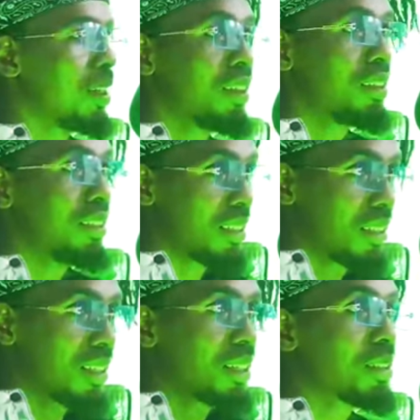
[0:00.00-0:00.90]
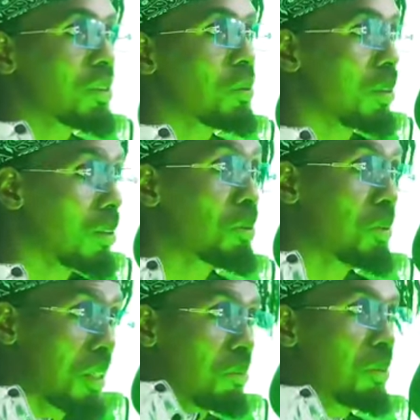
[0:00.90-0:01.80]
and then Rance wanted
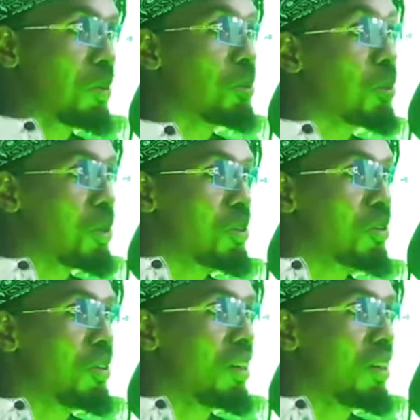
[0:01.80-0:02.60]
to jump on the hook also.